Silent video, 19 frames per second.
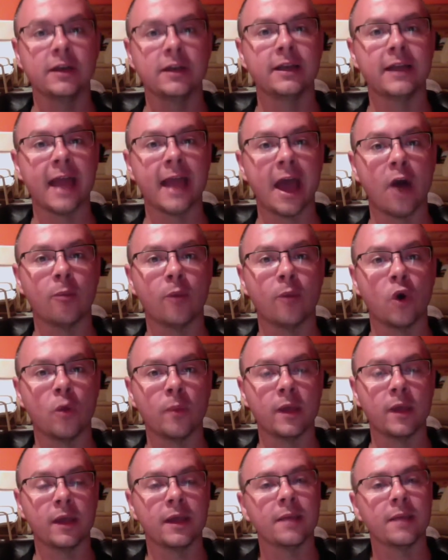now
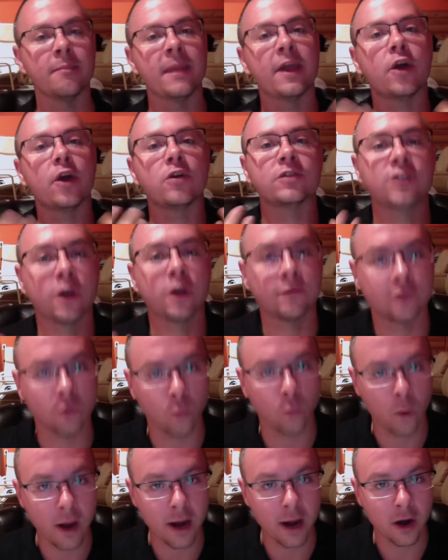moment, make ourselves
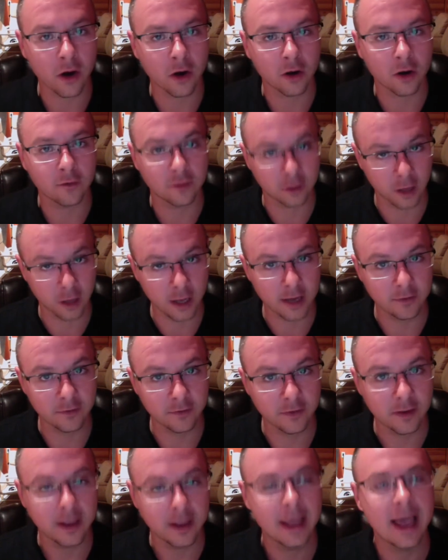aware of life,
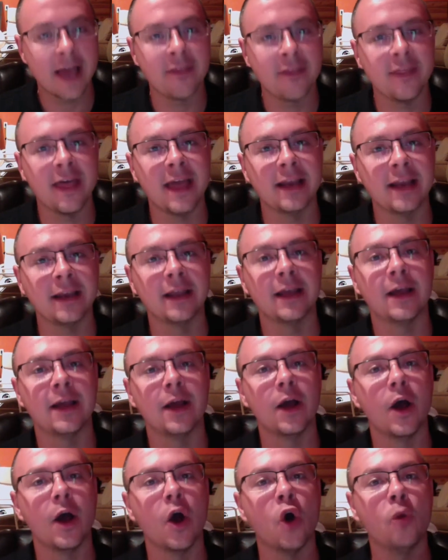and then
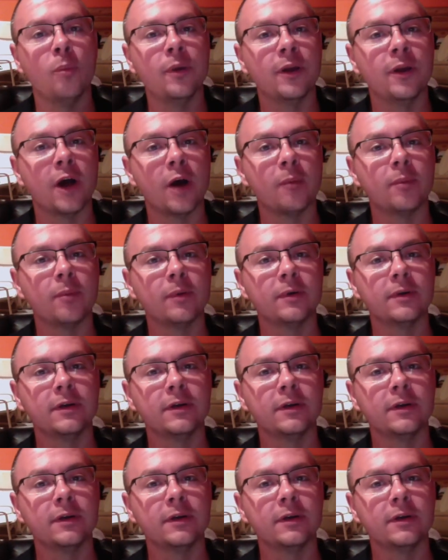open up